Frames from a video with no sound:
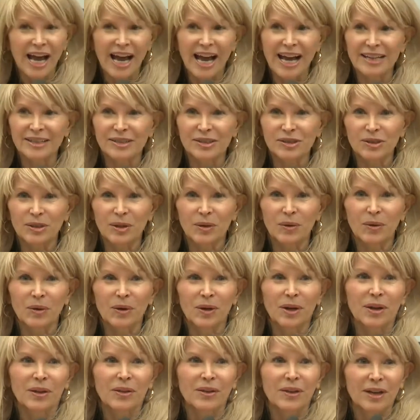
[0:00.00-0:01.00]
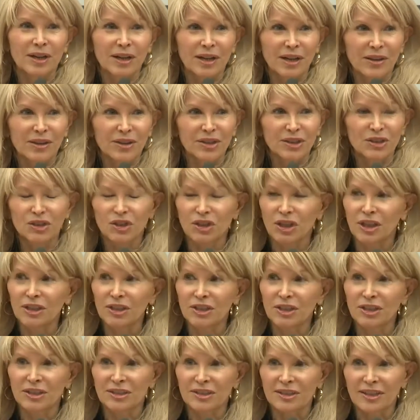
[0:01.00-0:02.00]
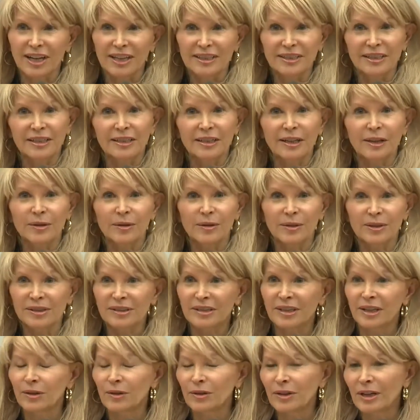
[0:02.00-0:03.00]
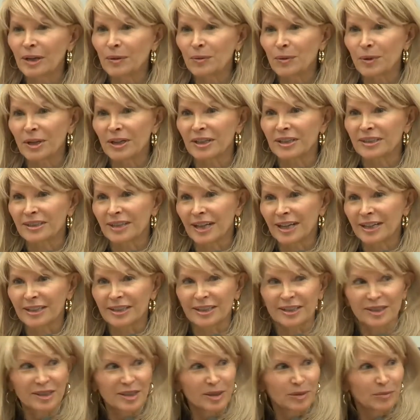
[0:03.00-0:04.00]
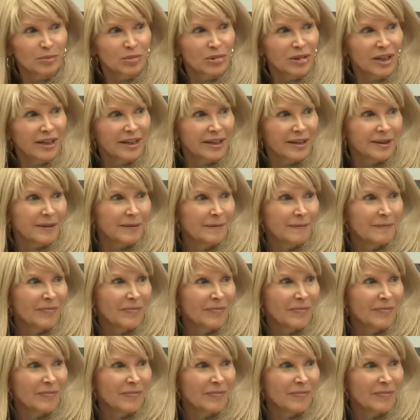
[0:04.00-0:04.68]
And so the judges got together and said, okay, we're going to take this complaint.